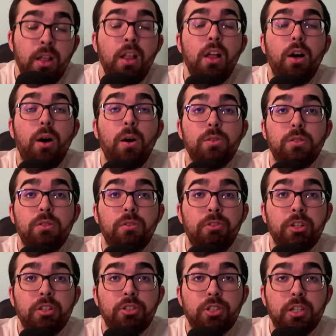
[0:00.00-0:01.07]
Also, don't
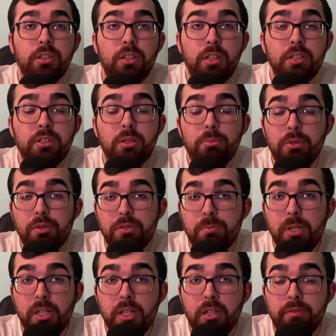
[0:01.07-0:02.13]
forget to check out the links to
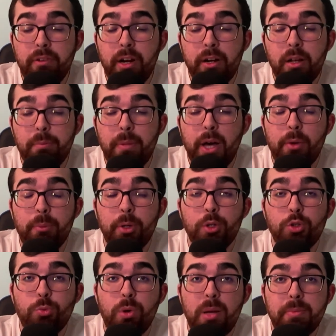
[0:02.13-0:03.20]
BrodesMedia, the Flyer.pod
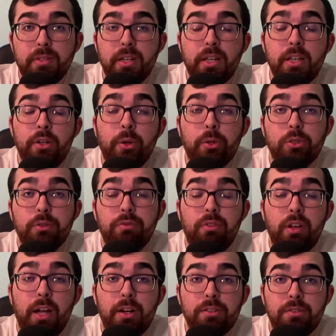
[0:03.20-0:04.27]
merch website, and also
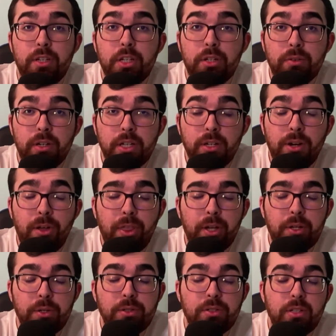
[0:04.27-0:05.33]
Flyers Nitty Gritty. All that
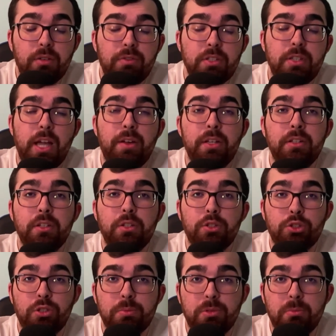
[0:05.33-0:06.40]
good stuff is down in the
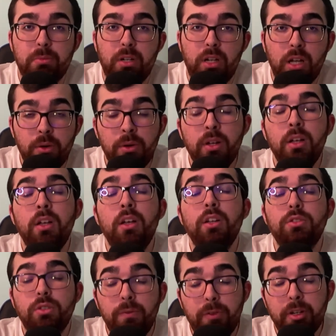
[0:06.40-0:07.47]
description below.
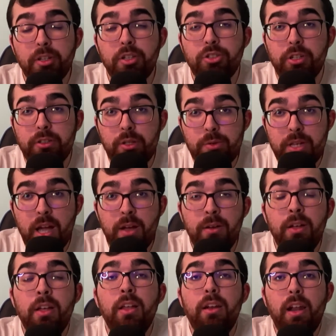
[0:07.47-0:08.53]
Don't forget to check those out.
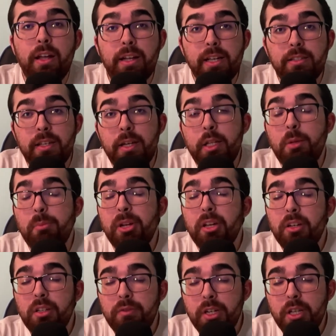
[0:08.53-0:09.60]
Like I said at the
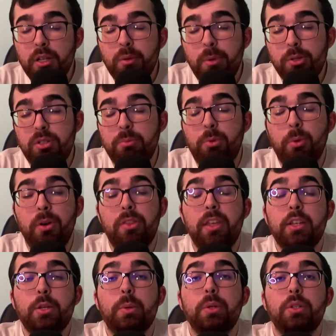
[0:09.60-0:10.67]
beginning of the video, the most important
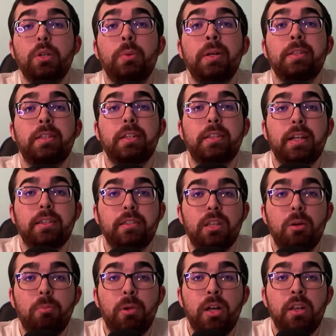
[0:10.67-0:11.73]
thing you can do is hit that
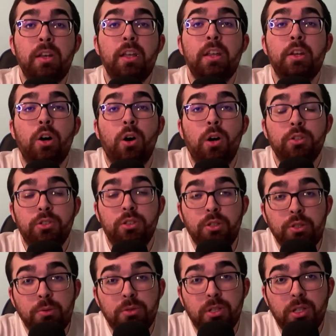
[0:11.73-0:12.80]
sub button, and also
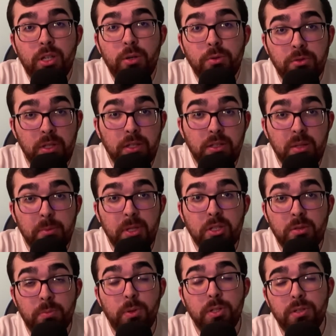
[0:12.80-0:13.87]
use the code
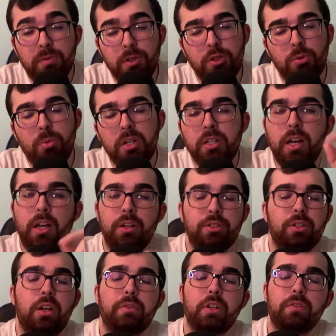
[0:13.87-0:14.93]
TTPSPORTS for $20
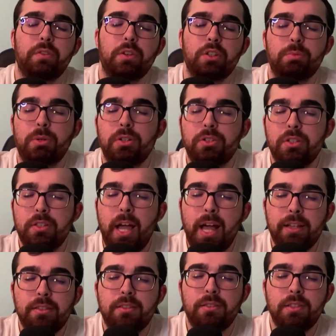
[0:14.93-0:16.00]
off your first purchase
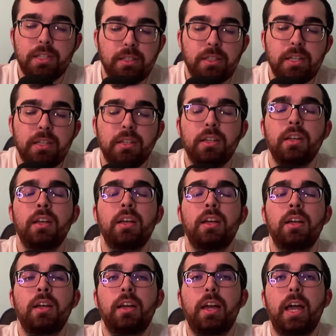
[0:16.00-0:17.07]
at SeatGeek.
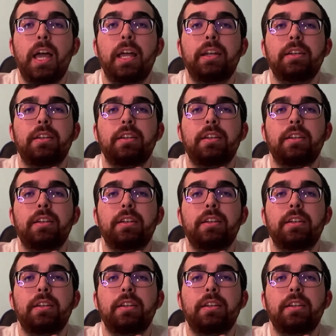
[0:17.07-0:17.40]
And